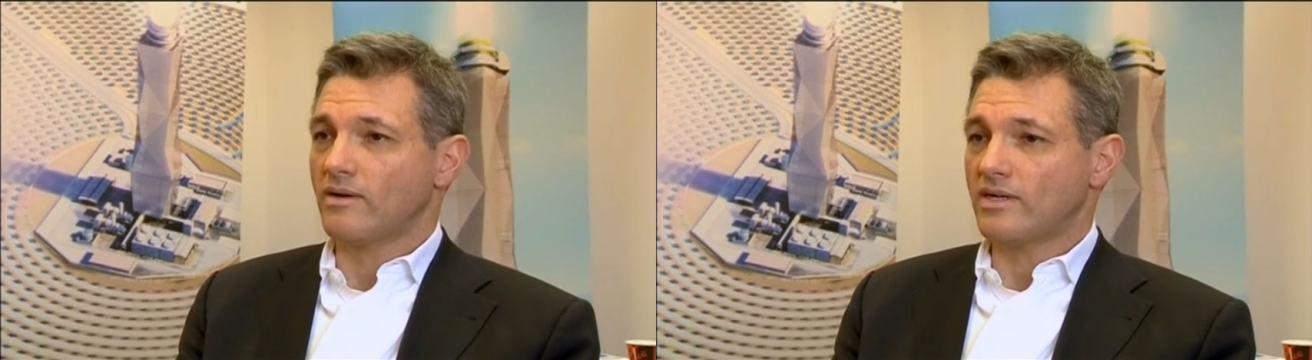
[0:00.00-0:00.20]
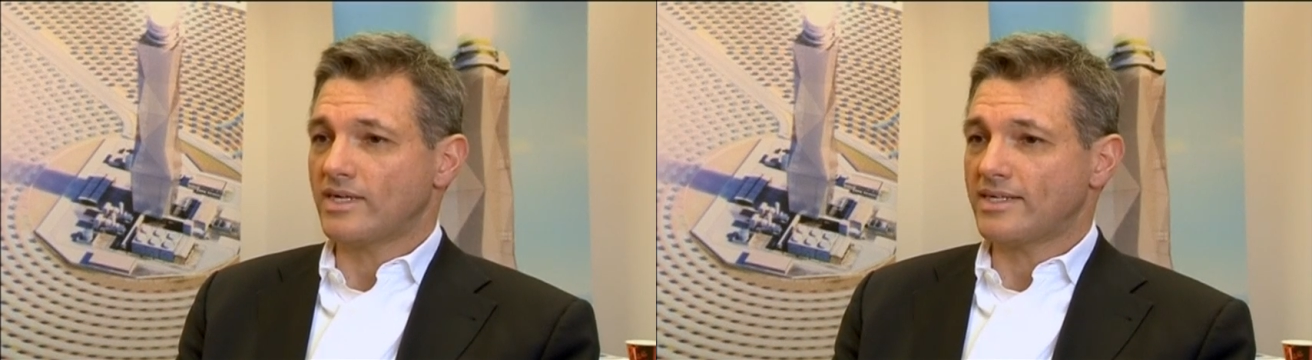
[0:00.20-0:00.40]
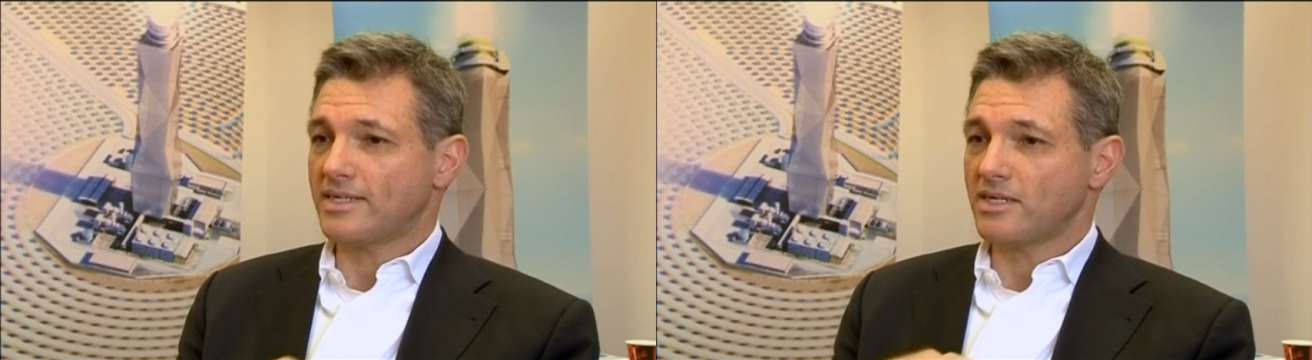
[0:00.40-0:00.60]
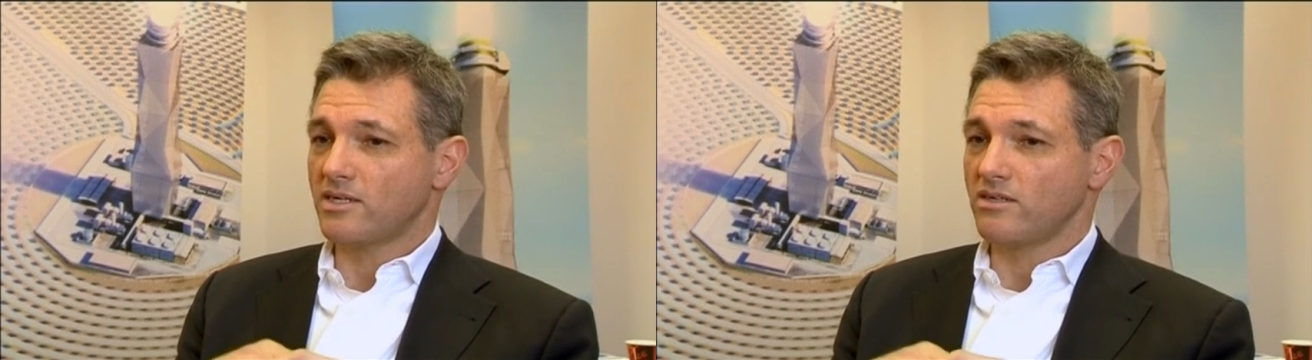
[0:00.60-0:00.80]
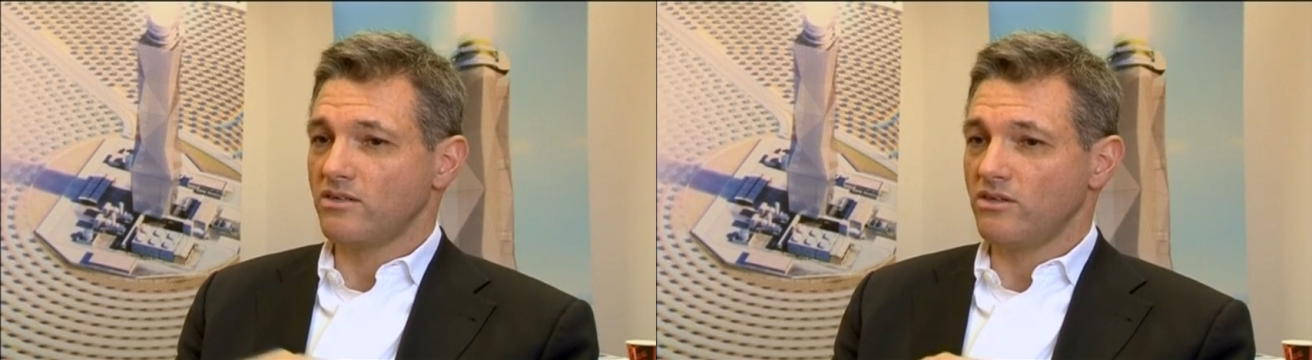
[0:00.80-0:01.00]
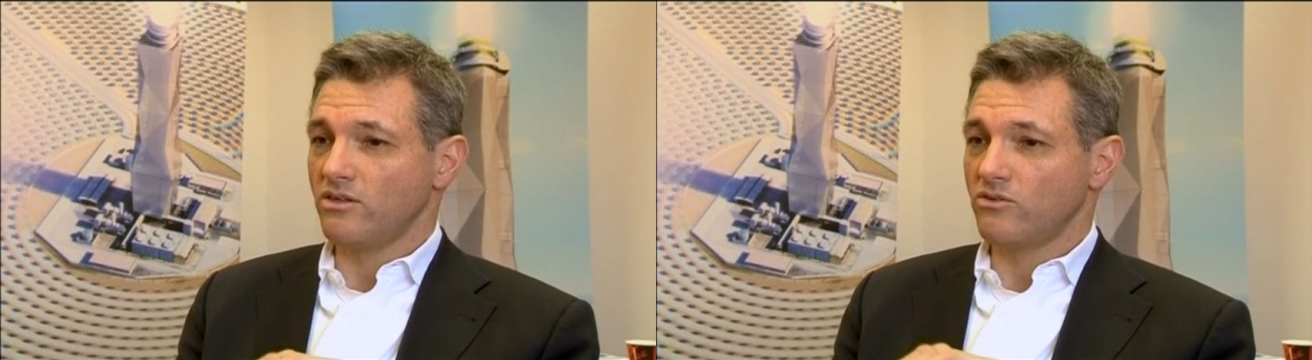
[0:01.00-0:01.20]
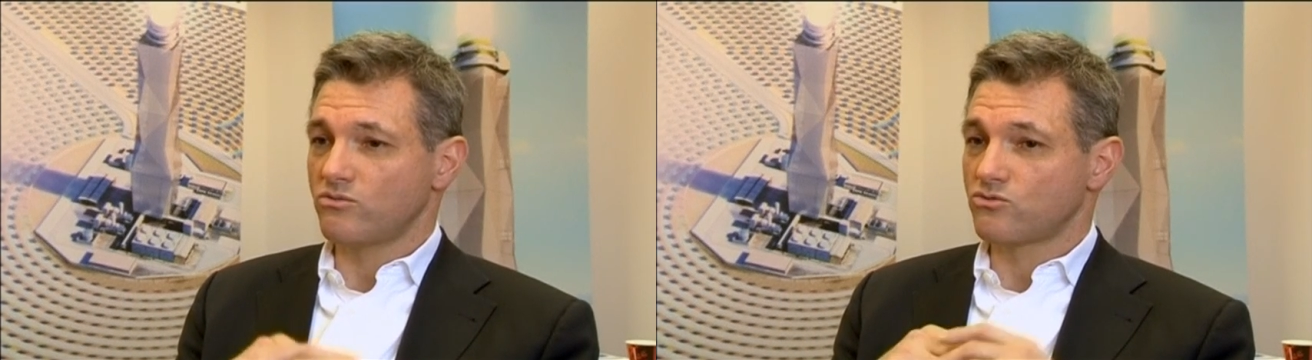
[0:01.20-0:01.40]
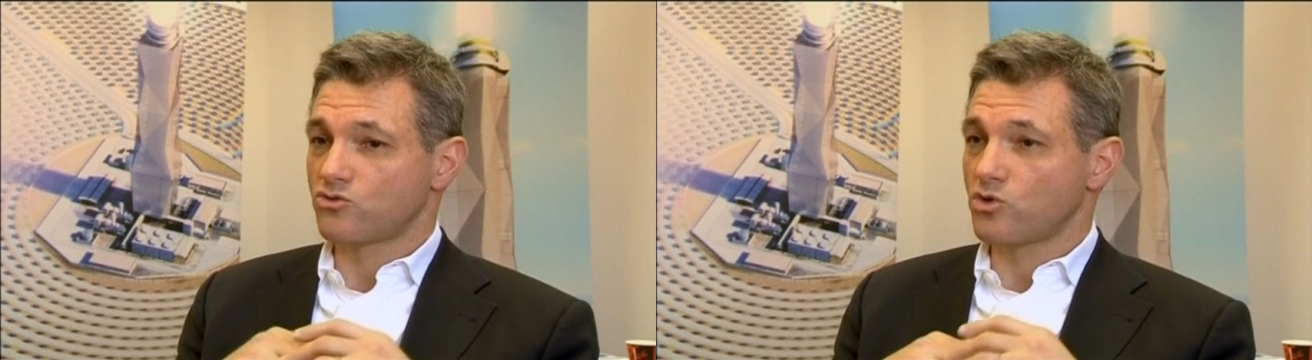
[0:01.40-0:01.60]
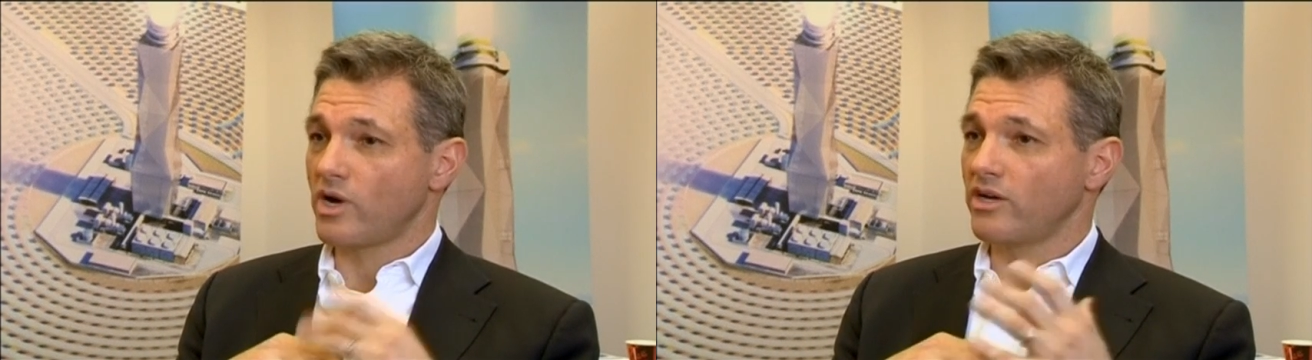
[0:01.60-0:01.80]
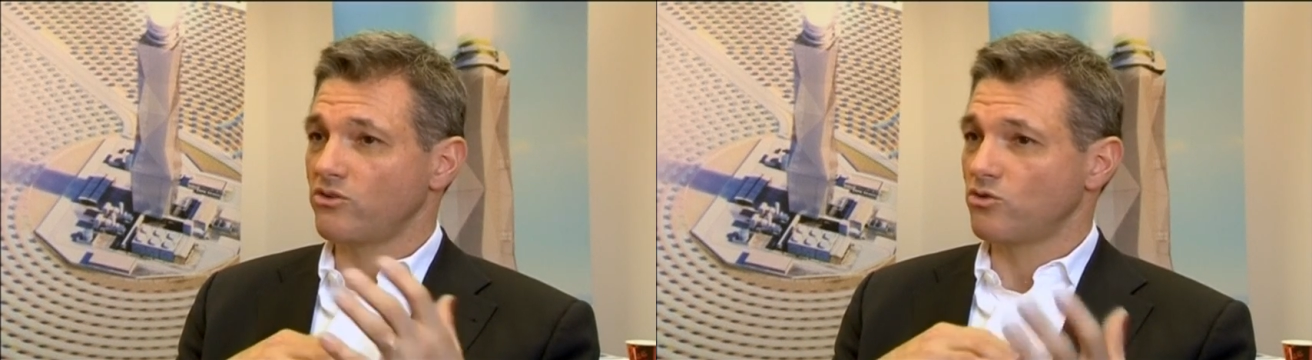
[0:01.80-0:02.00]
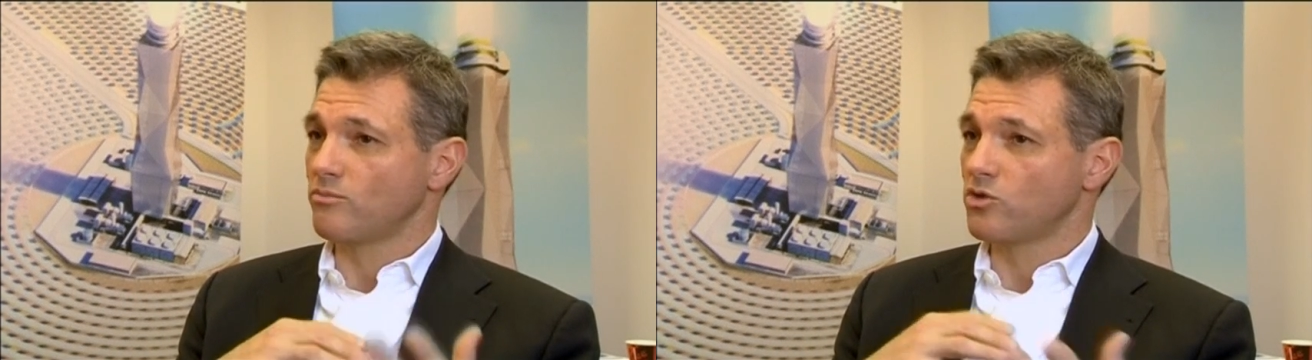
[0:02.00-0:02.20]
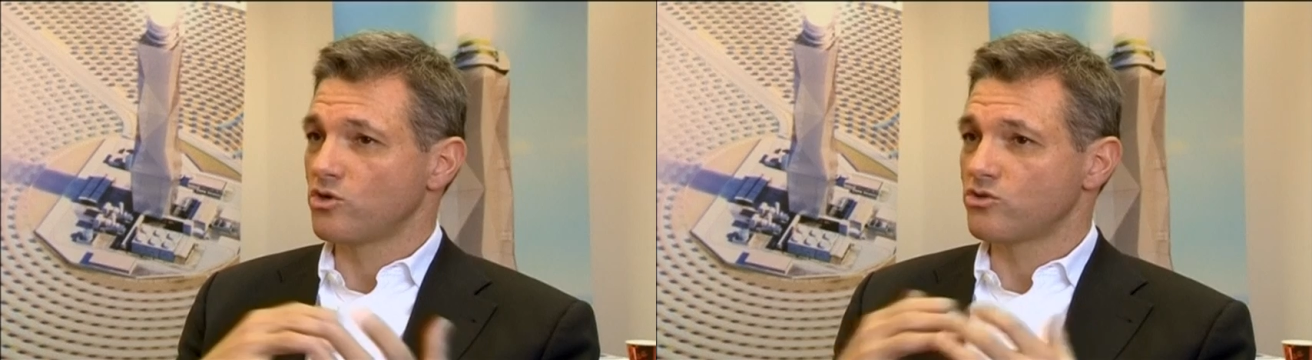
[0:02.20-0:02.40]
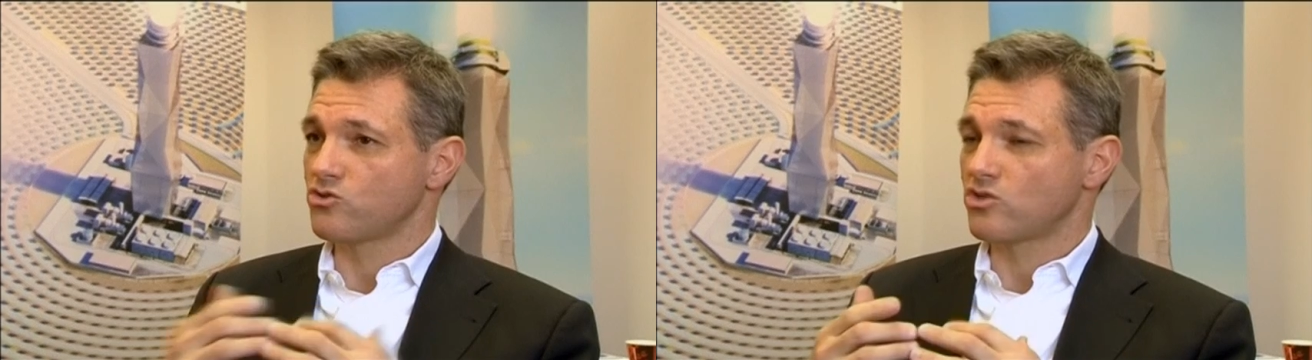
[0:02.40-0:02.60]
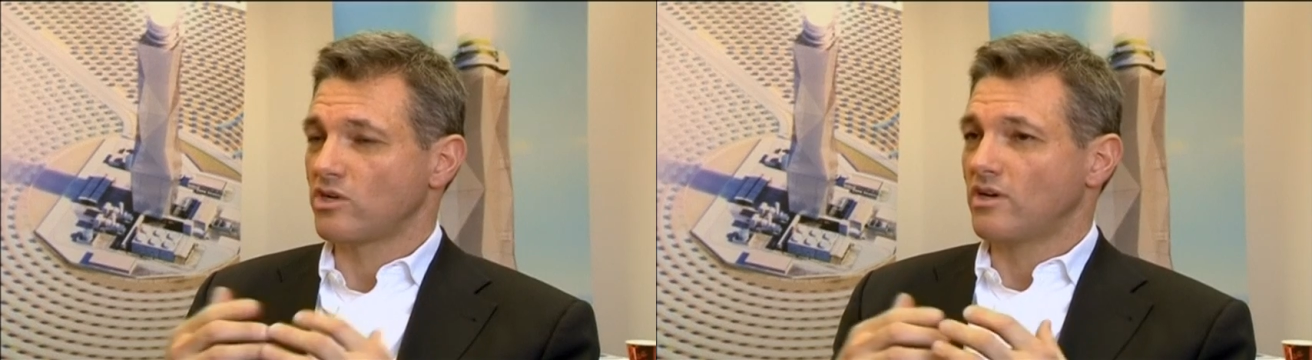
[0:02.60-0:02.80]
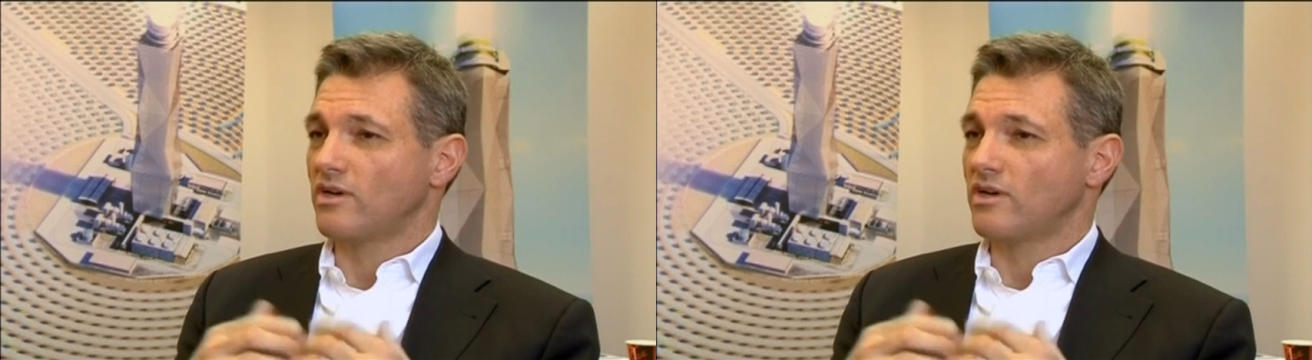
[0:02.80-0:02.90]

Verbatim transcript: uh, in trying to merge